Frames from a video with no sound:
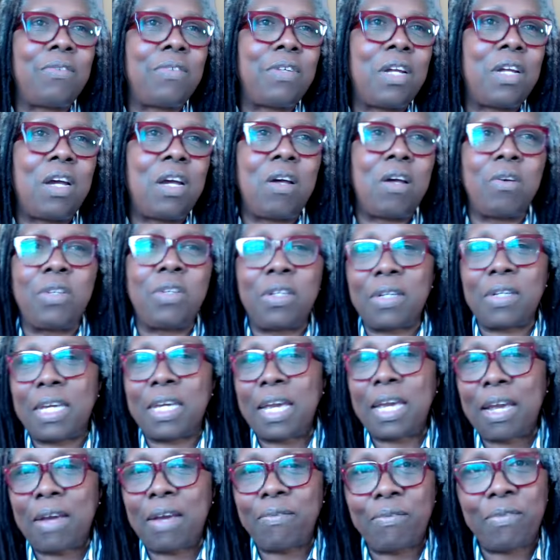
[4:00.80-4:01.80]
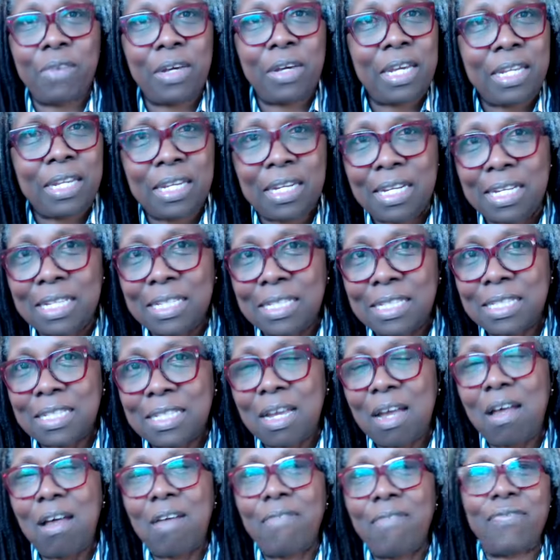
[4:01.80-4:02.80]
no, you can't read it, it's
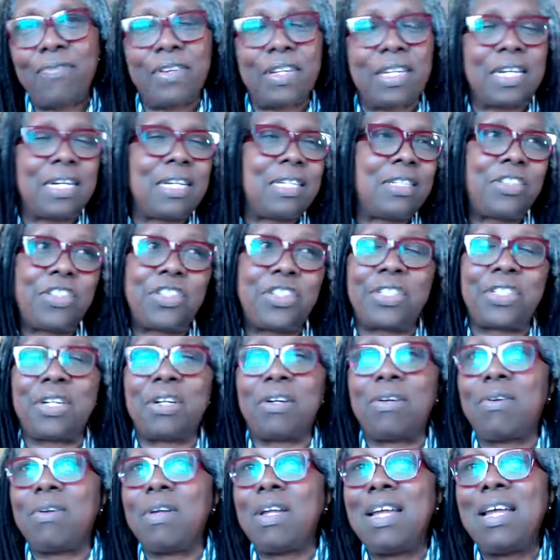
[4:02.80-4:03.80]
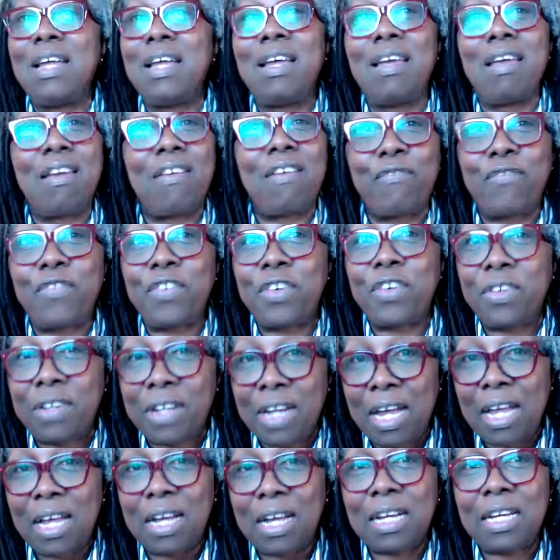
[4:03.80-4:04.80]
confidential. If you're
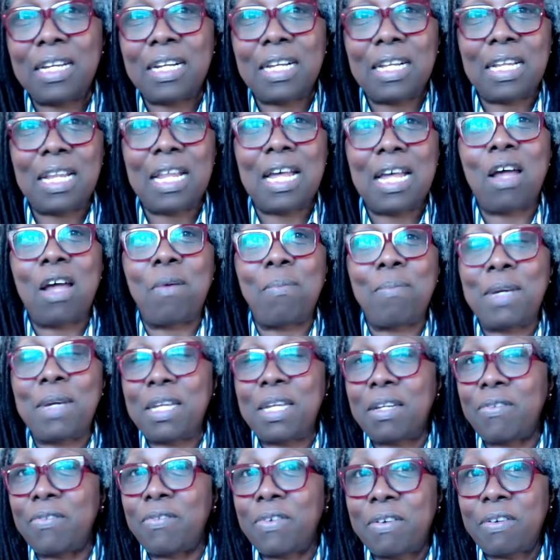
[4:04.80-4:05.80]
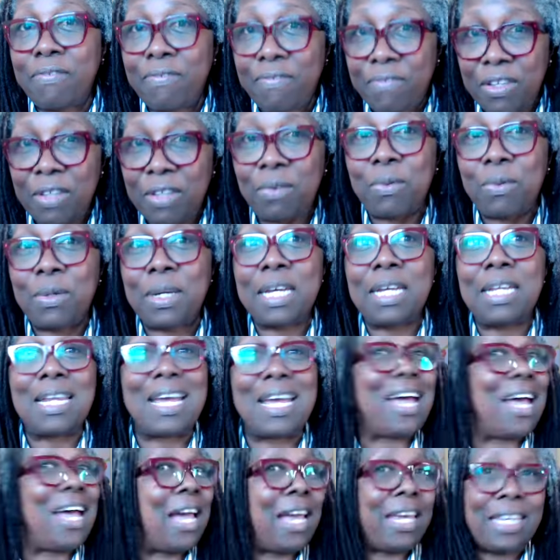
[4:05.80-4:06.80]
not going to allow me to review it,
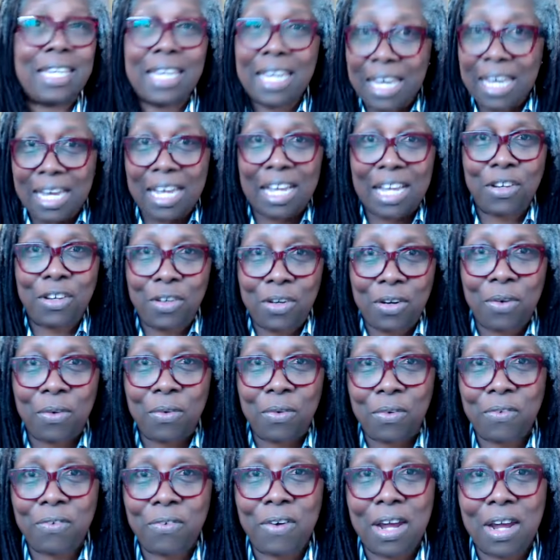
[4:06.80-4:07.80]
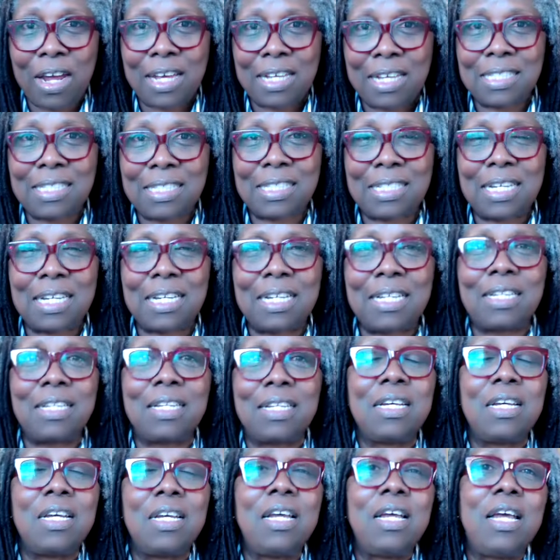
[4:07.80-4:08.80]
I can't notarize it.
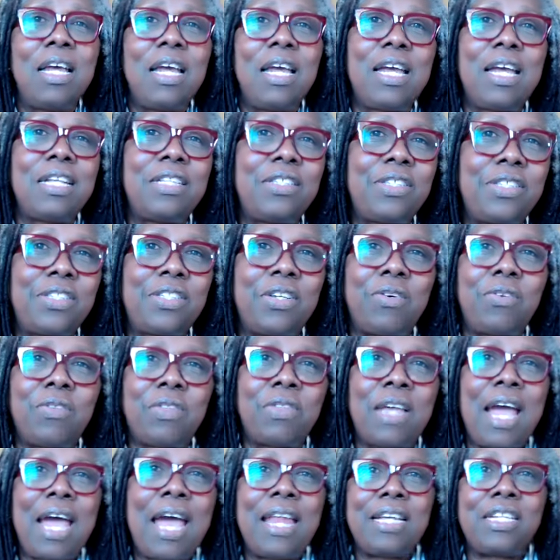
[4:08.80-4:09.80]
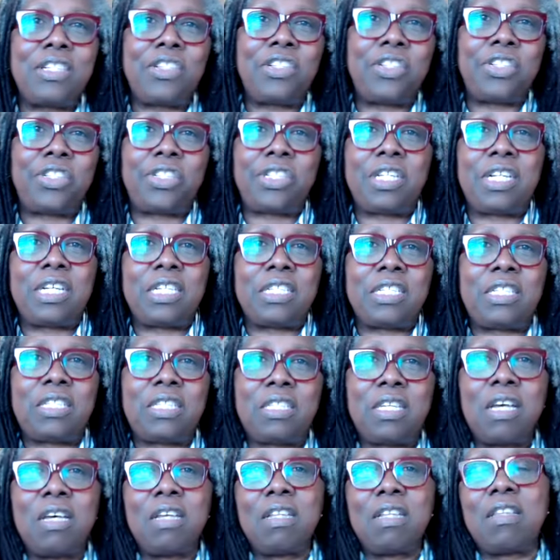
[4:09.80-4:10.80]
And so that is
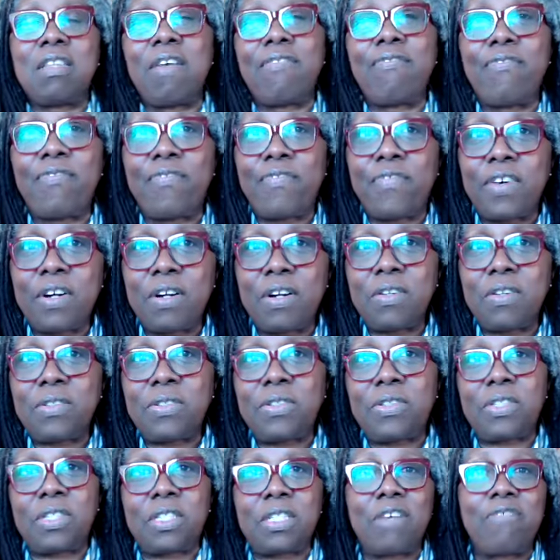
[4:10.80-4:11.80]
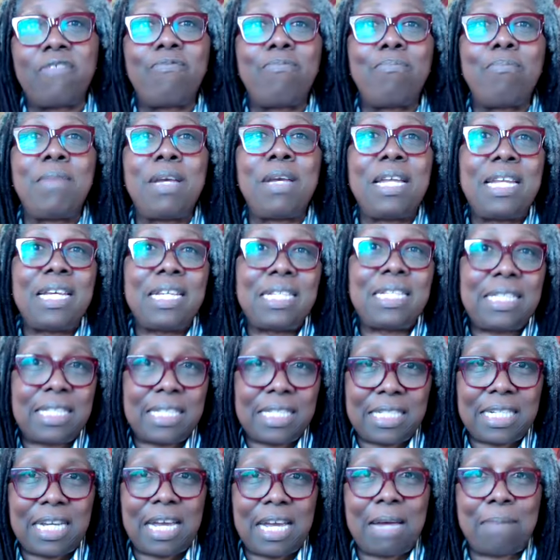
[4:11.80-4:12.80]
just the first of many
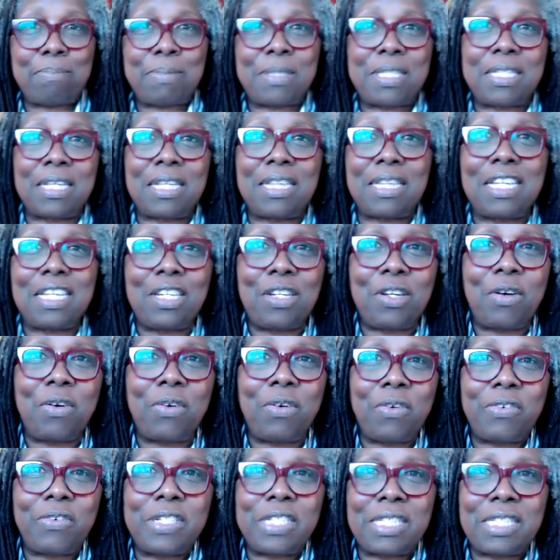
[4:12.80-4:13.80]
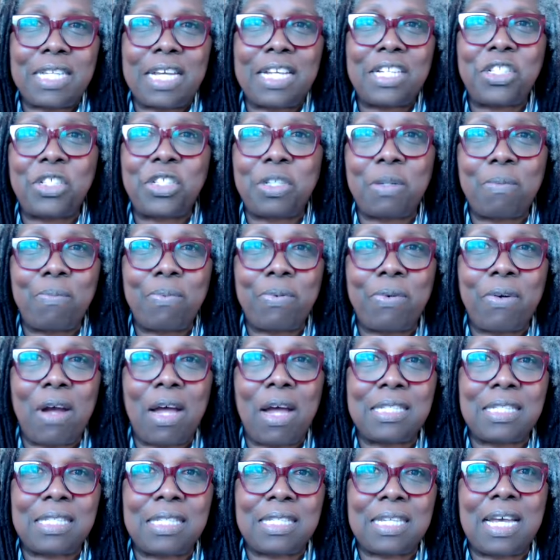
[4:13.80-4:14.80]
steps in the notarization
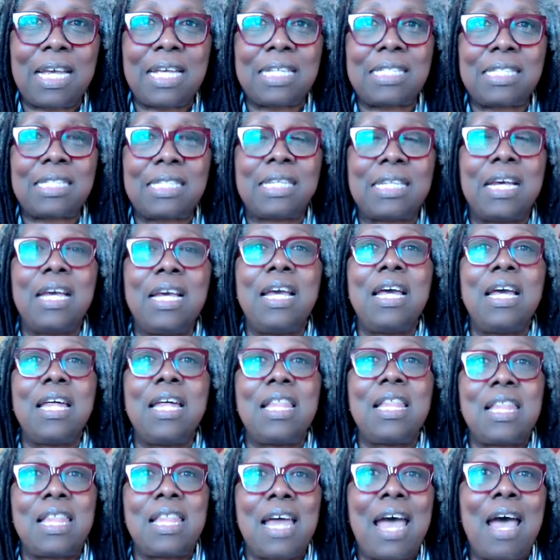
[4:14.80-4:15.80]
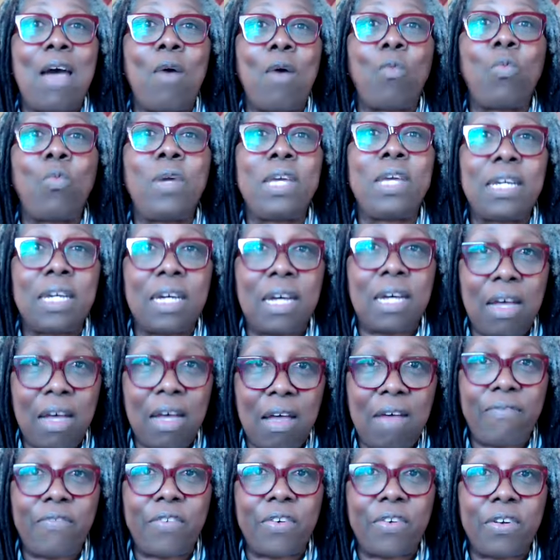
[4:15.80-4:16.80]
process that we
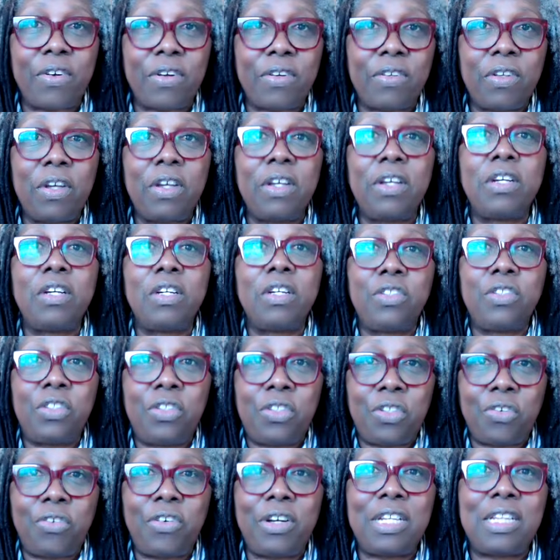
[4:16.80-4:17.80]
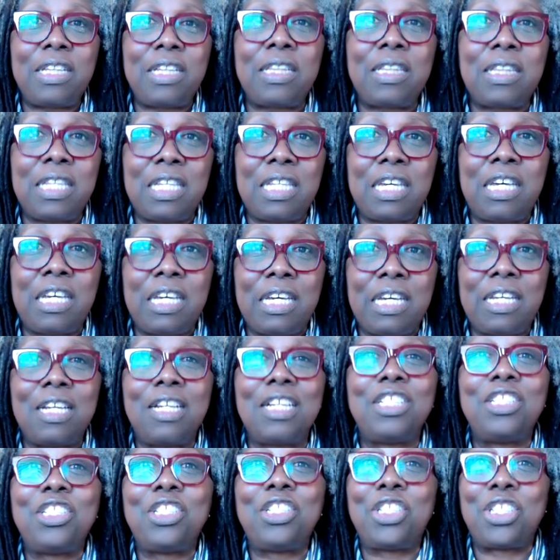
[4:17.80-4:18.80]
covered during the
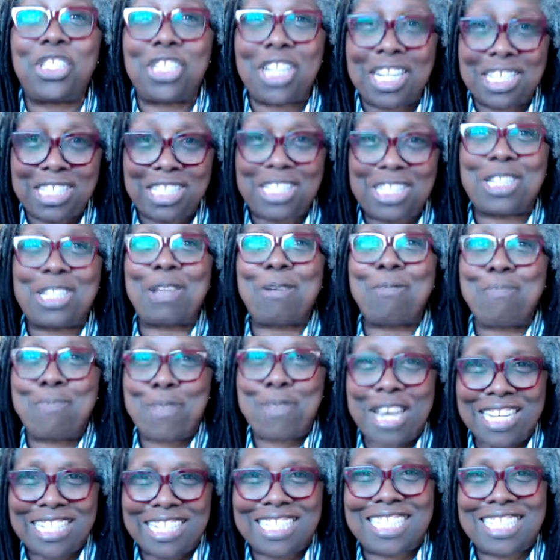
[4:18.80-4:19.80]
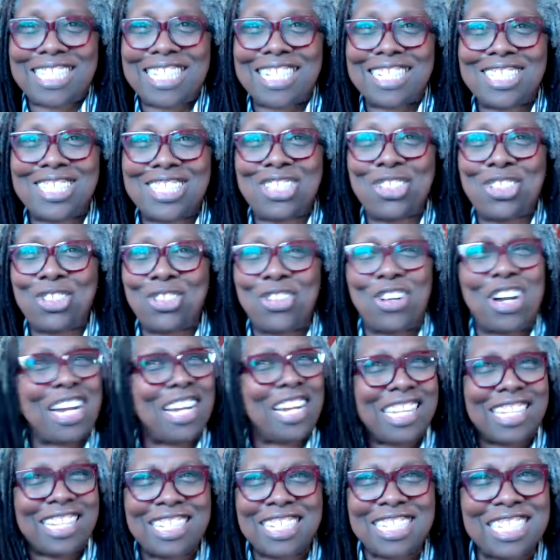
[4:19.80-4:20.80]
Just the Basics
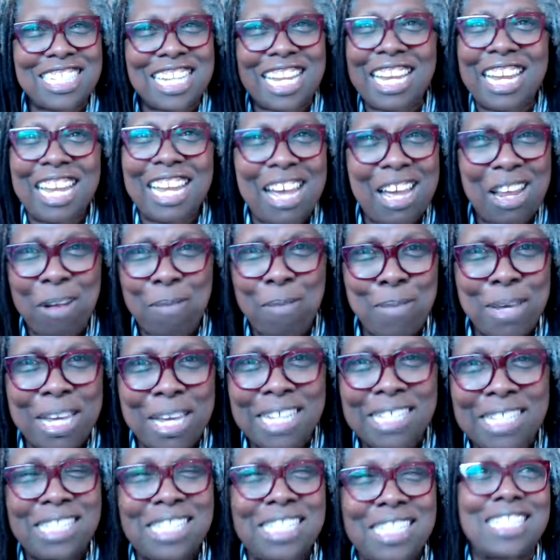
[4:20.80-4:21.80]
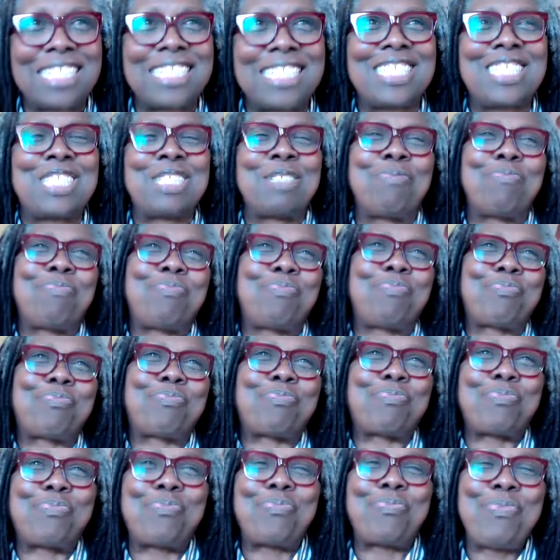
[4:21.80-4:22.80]
training. There's a lot of basics.
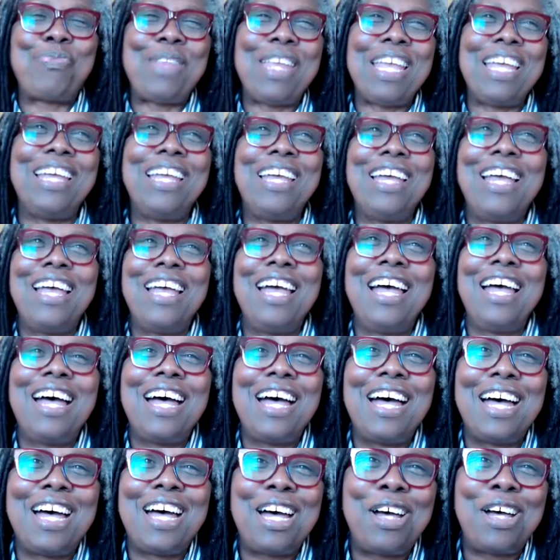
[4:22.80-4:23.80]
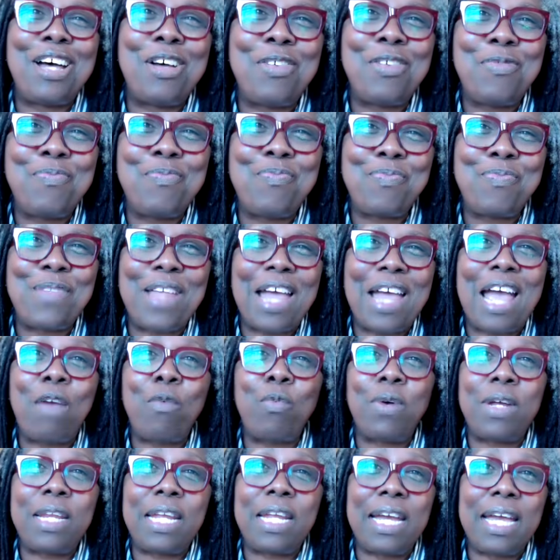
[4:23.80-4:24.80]
I
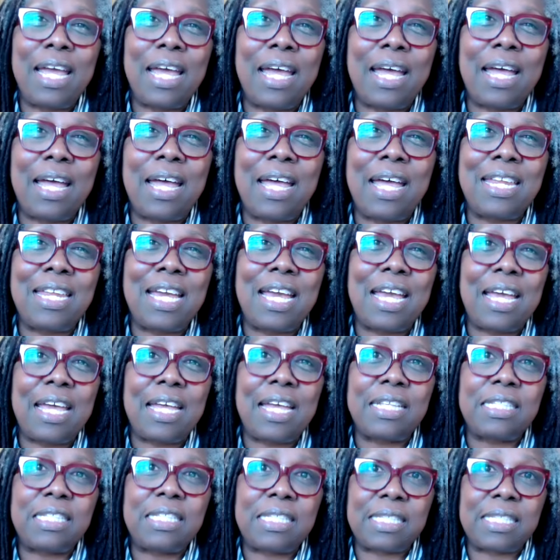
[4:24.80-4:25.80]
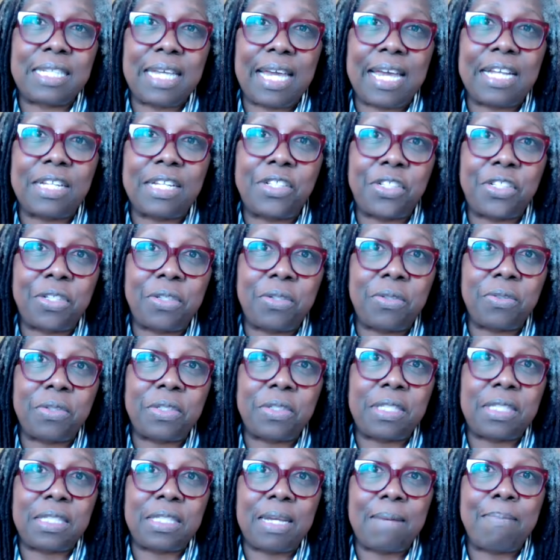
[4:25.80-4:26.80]
went ahead and scheduled
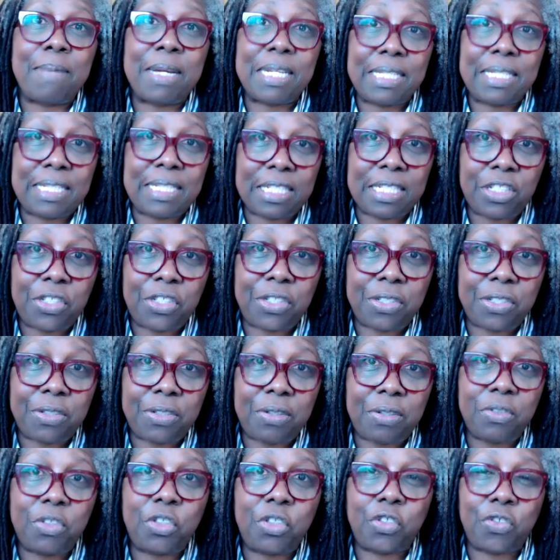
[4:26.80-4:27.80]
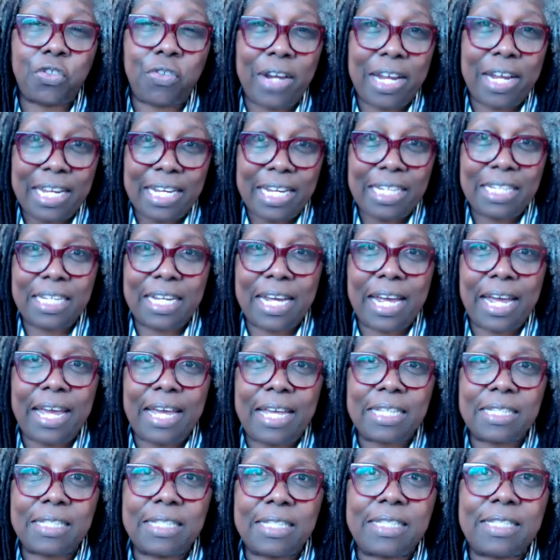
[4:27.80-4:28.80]
some additional training
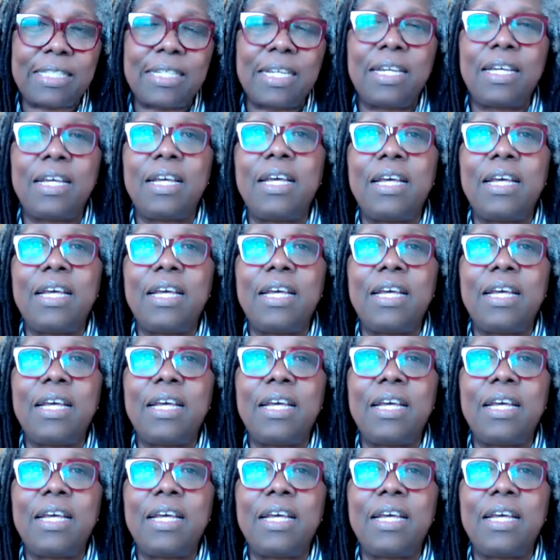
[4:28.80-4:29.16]
dates.